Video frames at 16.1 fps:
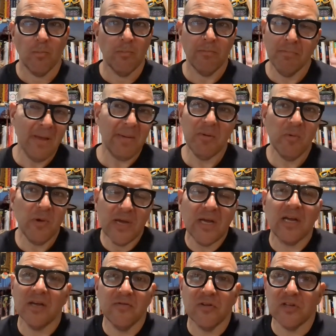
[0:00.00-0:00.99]
Maybe we
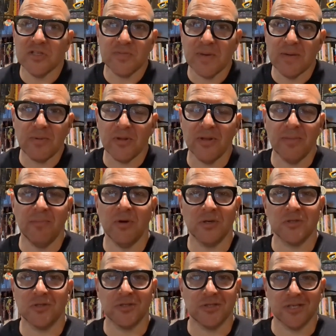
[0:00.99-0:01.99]
can convince people that
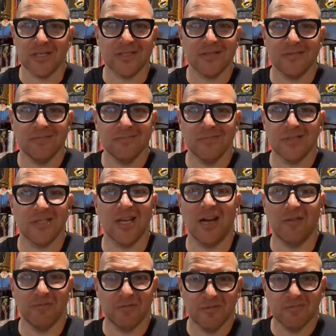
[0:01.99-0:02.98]
books are just
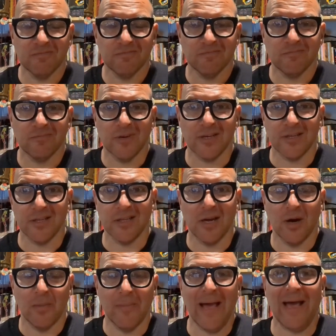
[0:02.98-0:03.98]
stuff, right? That they
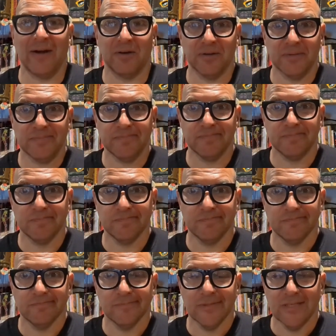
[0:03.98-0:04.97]
don't matter.
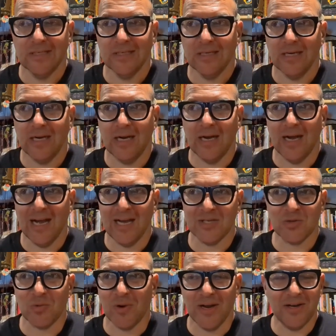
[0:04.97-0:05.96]

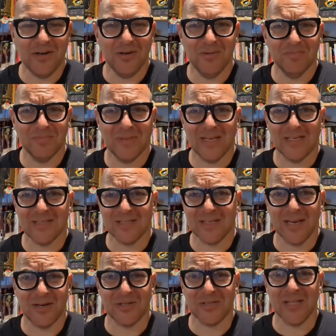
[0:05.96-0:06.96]
As a writer, that
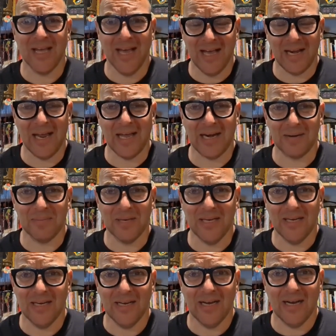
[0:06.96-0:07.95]
scares the hell out of
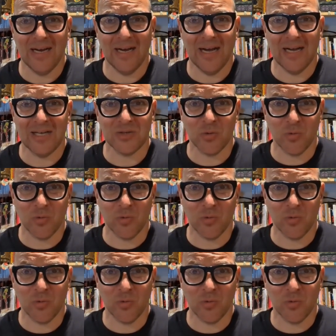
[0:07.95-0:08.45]
me. As a